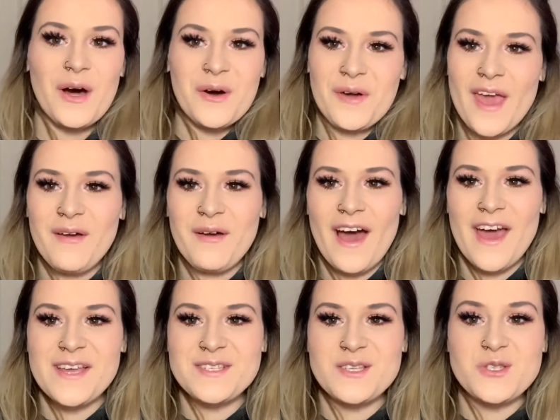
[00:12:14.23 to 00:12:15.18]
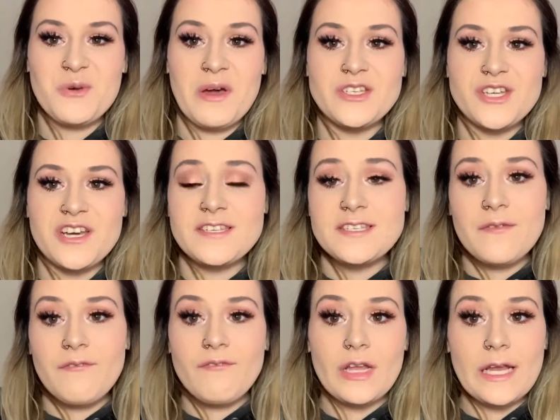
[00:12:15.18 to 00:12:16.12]
Okay guys, so I just
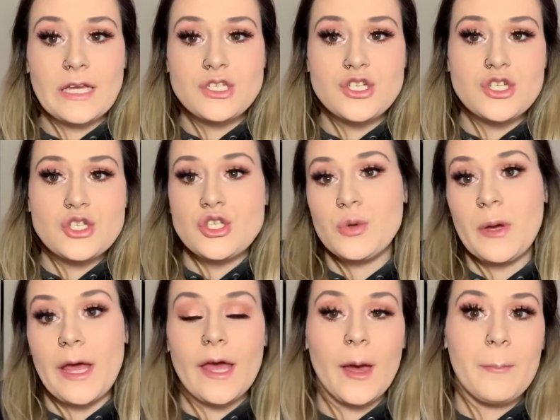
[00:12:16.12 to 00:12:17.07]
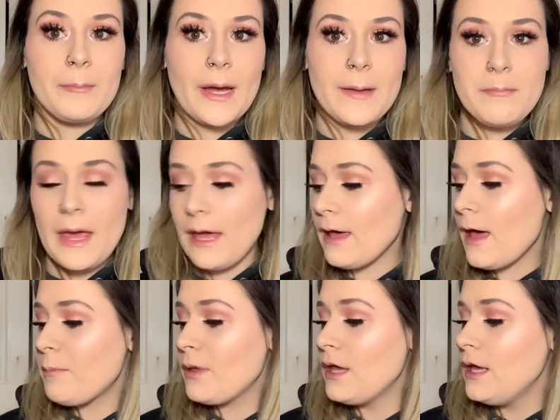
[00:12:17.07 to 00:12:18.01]
finished doing my
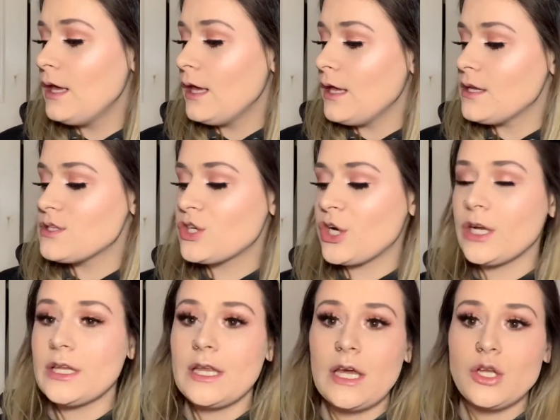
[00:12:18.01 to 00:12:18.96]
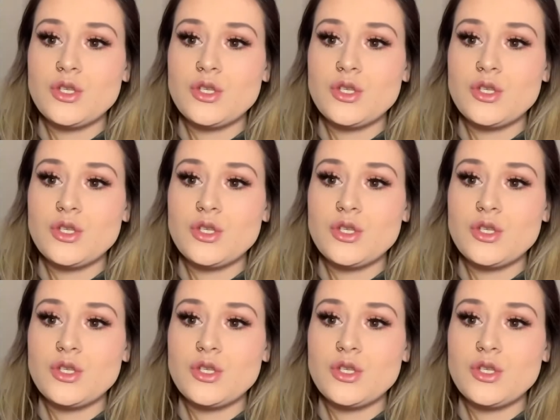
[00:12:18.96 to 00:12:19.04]
makeup. It is currently